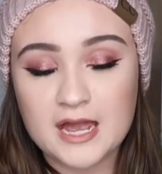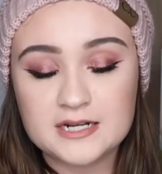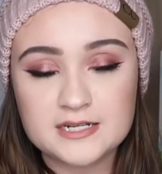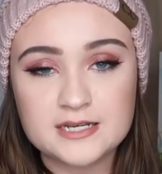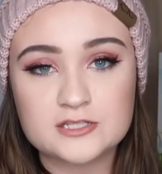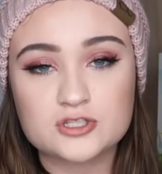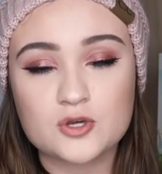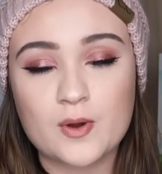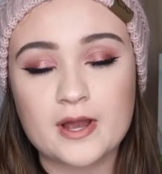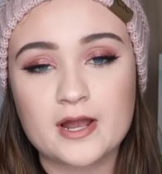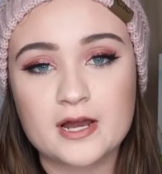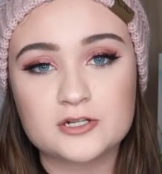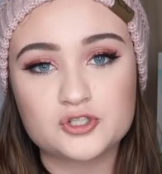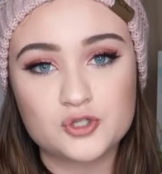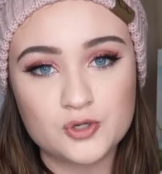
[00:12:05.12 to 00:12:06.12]
I did. So I
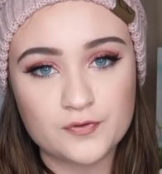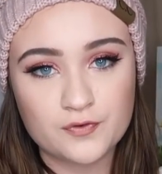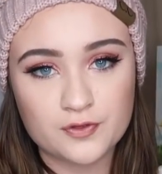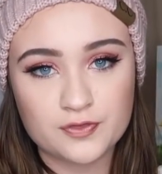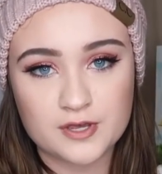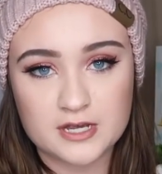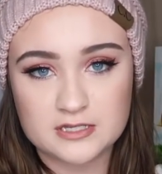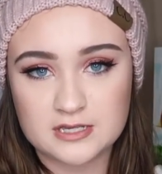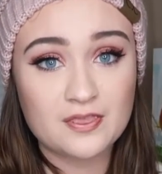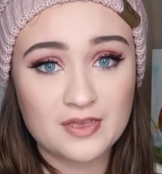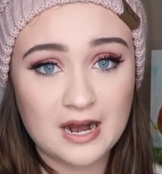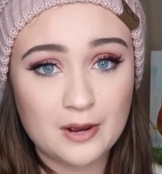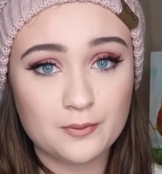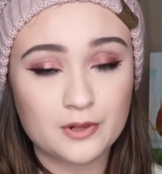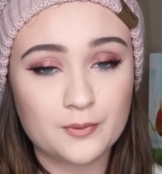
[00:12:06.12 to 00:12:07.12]
got 2 different things
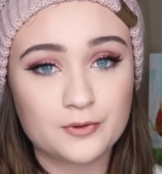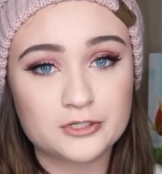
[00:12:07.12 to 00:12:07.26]
that I really